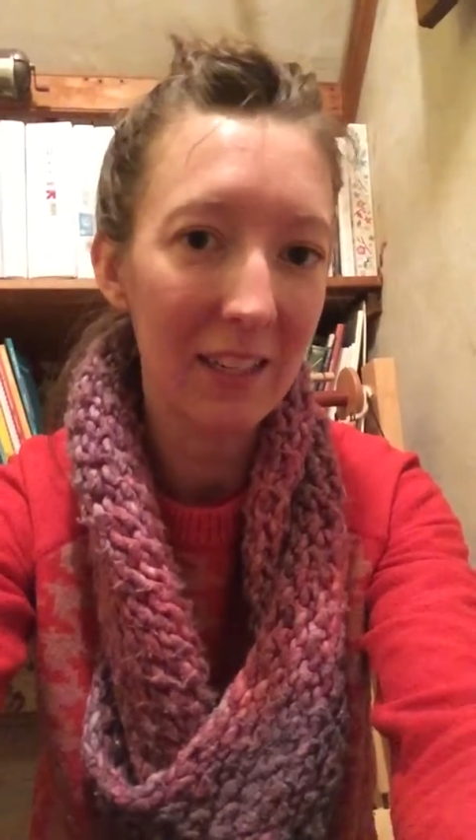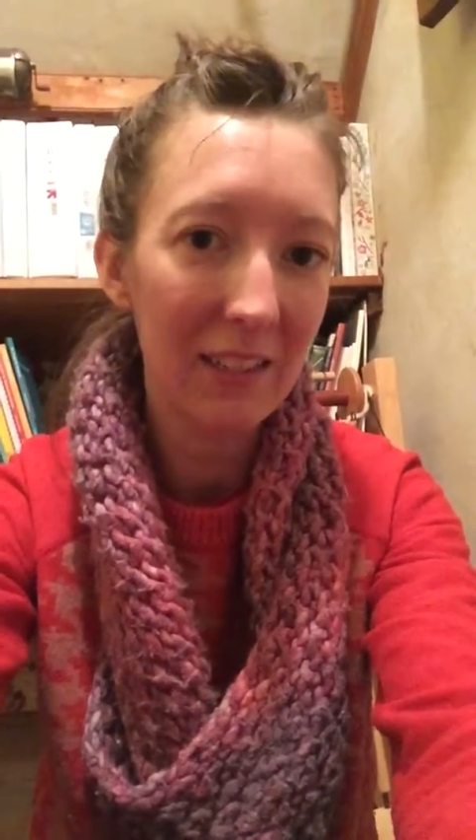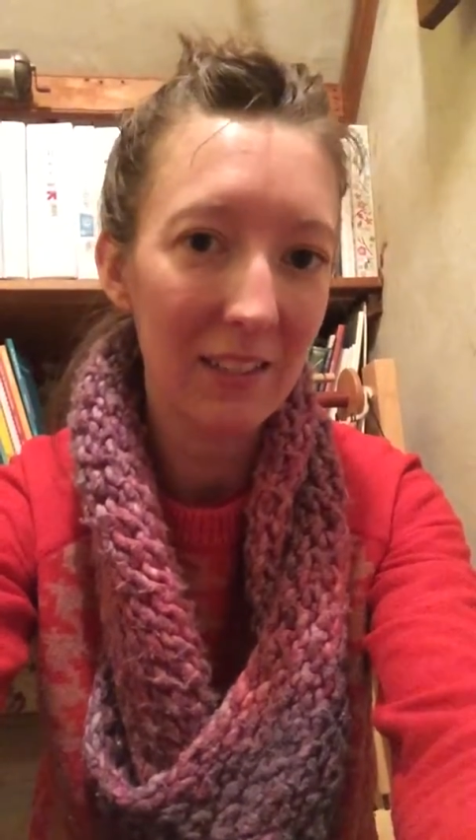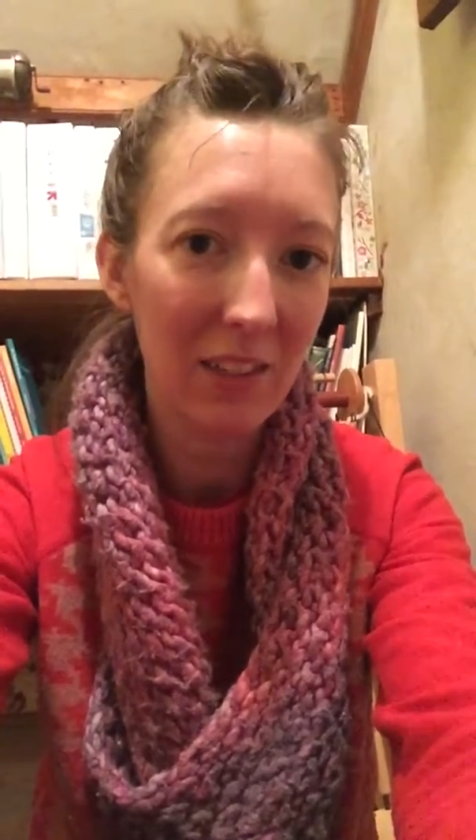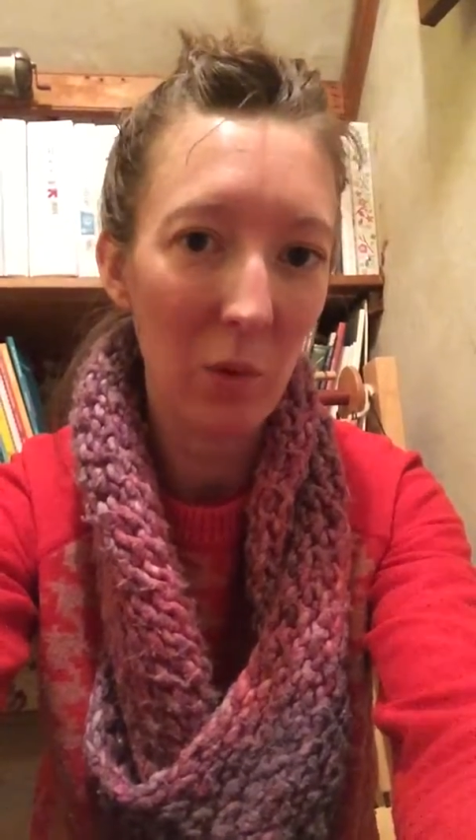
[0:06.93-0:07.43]

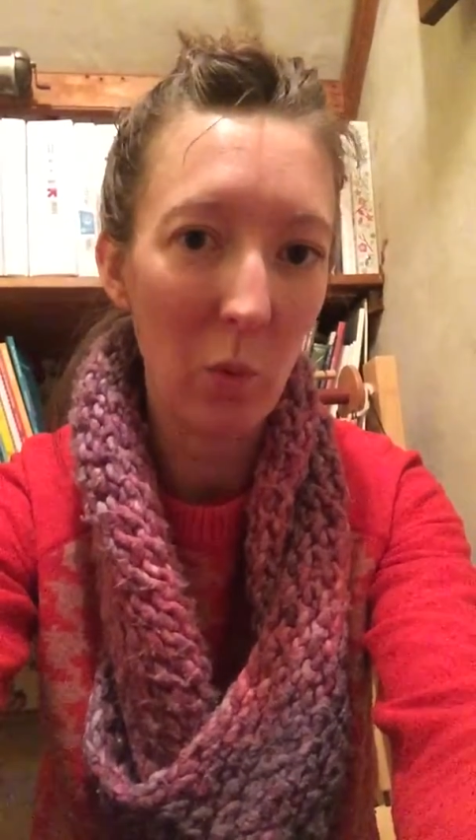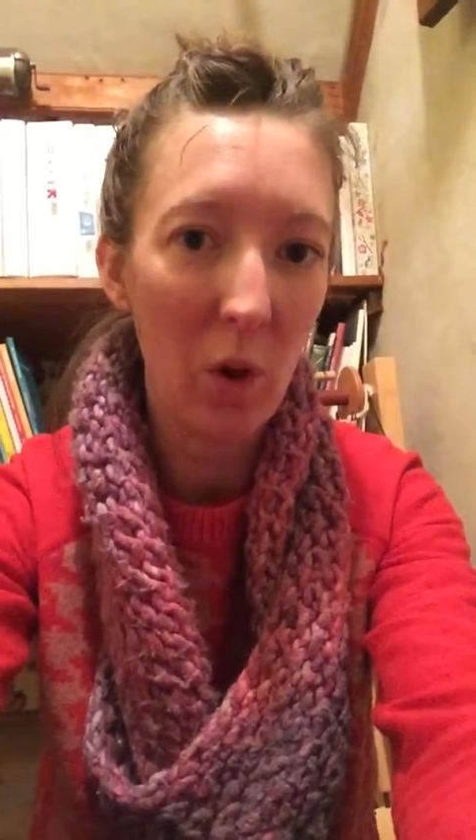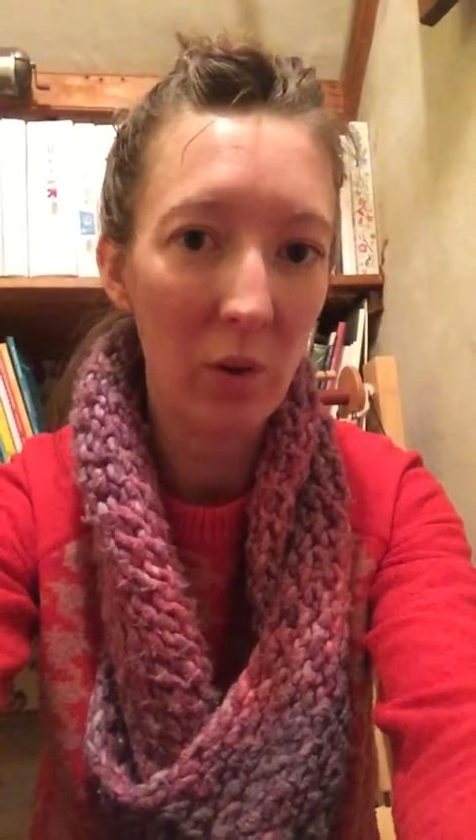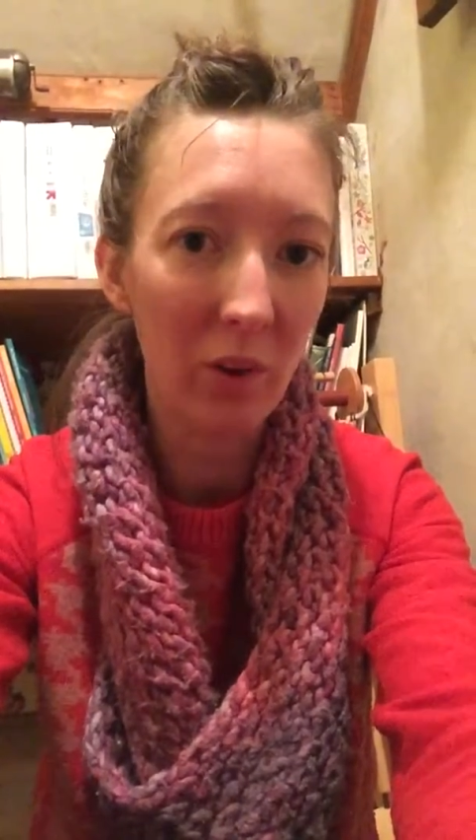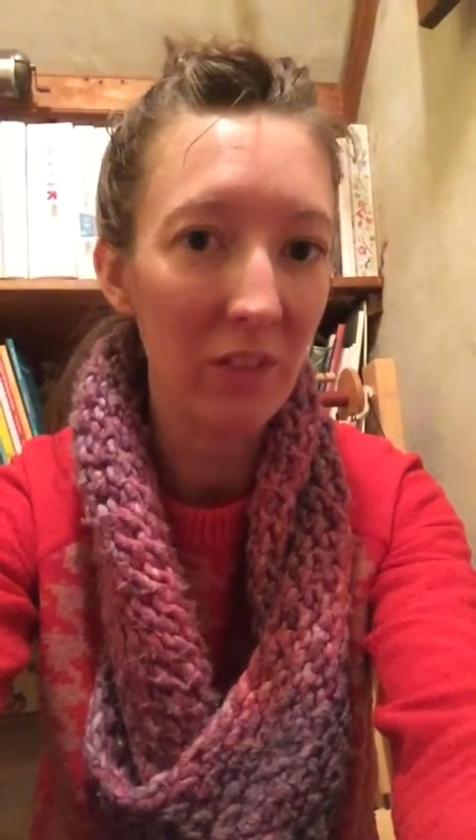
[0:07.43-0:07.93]
is in a
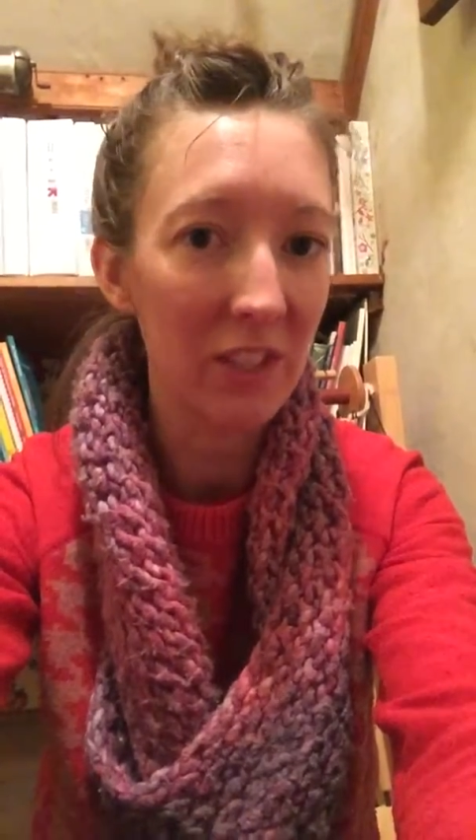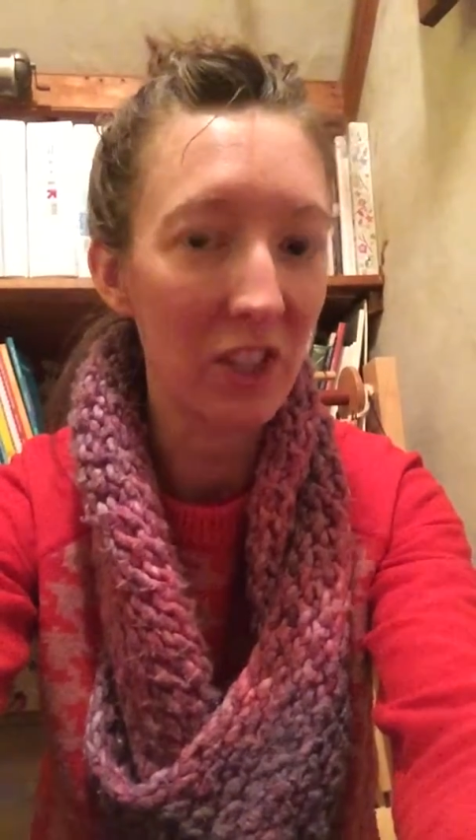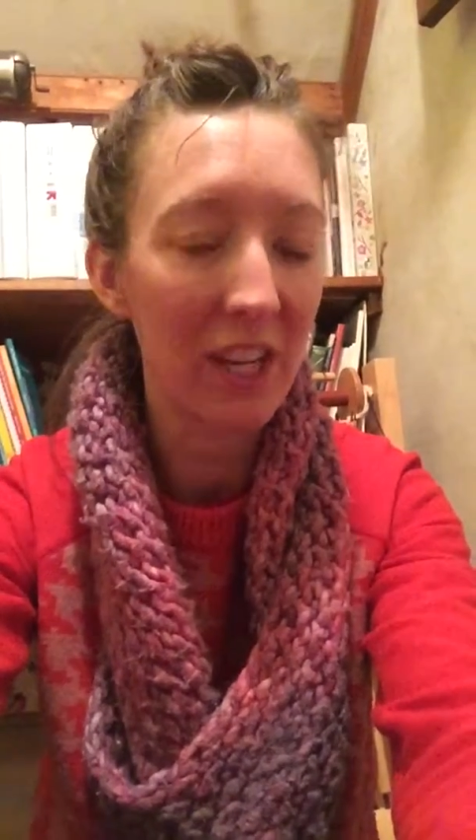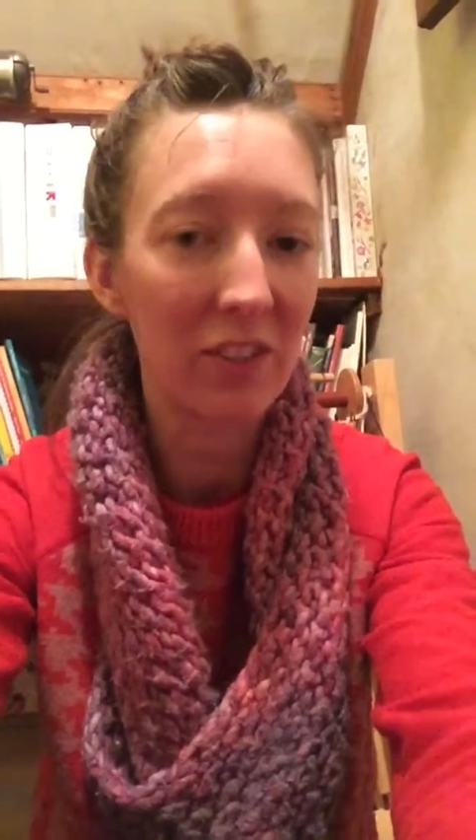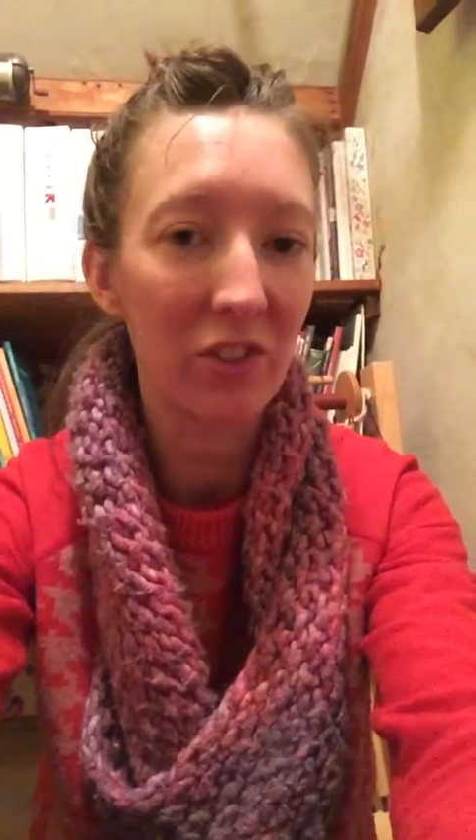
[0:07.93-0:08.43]
Waldorf
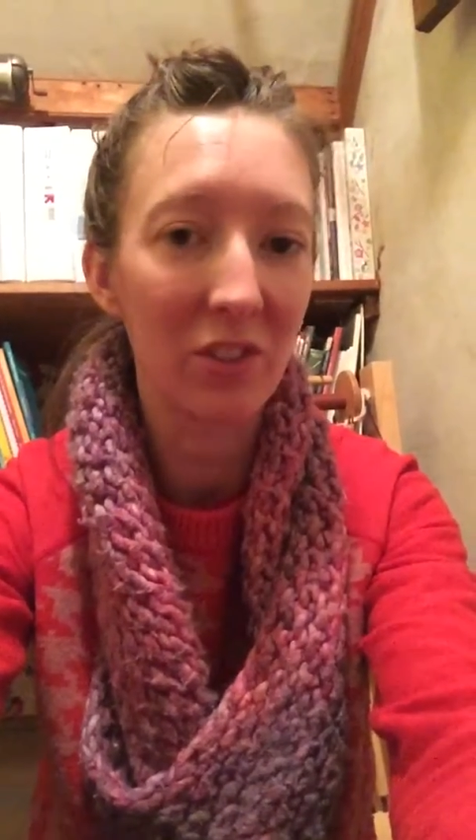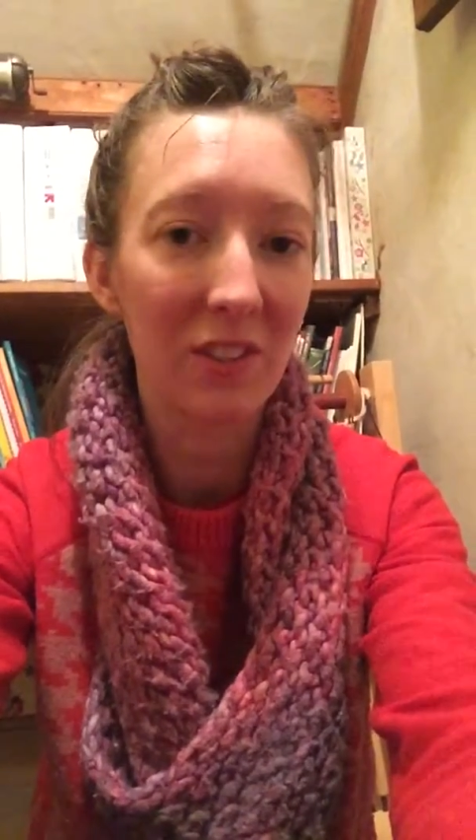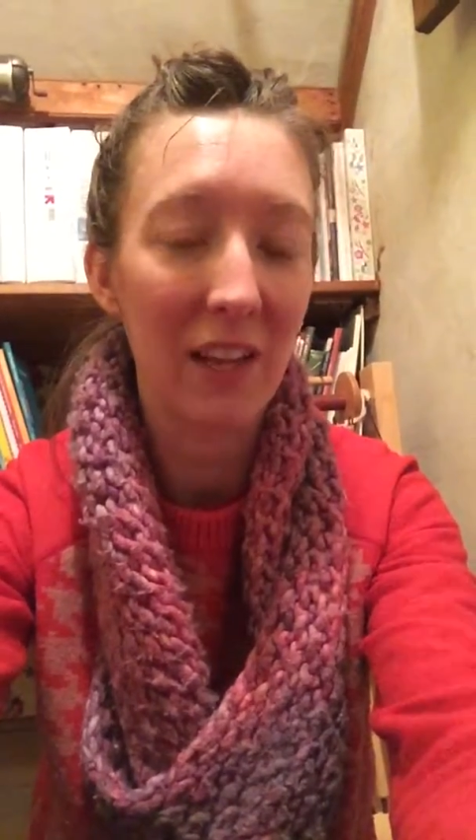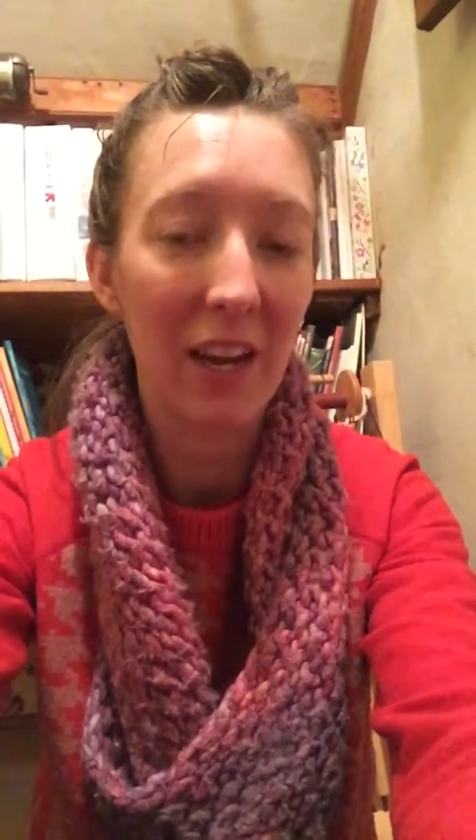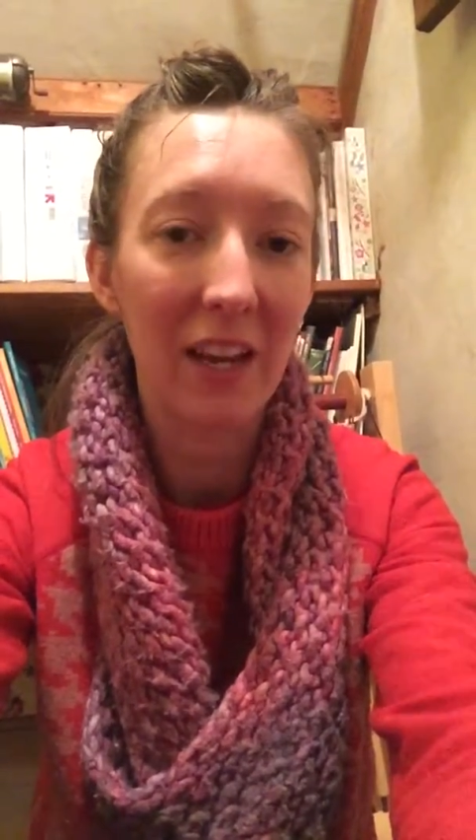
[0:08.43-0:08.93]
educational
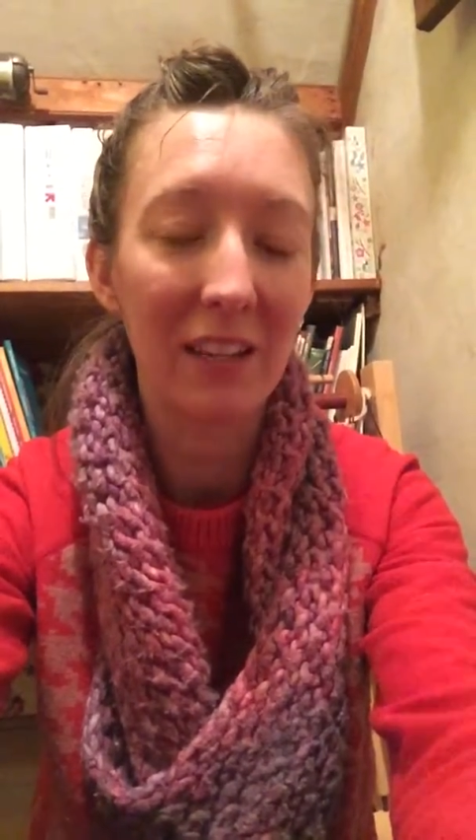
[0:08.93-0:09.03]
setting.